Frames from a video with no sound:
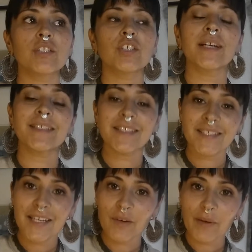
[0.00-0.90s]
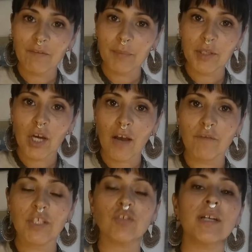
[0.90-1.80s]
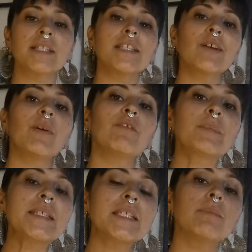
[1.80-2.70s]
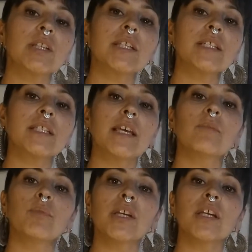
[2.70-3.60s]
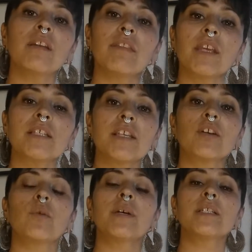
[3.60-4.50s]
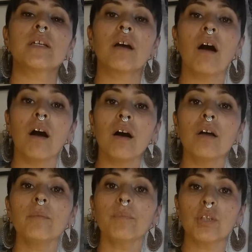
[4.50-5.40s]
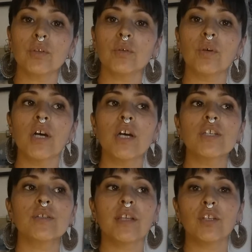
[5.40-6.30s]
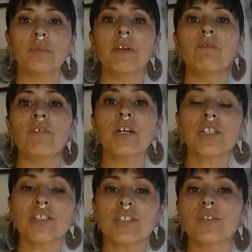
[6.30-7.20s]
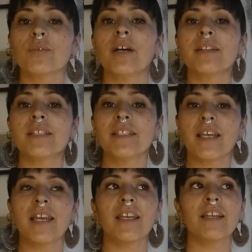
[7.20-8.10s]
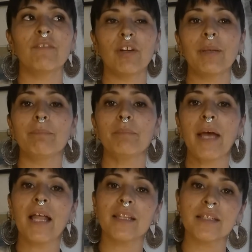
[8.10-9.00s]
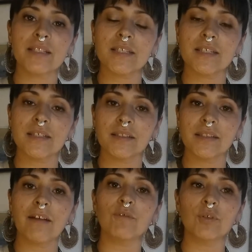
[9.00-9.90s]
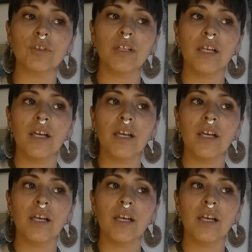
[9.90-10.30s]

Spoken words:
Trying to stay away from the coffee, trying to stay away from stimulants, and bringing things that are going to calm you so that you may function throughout the day in a very balanced level,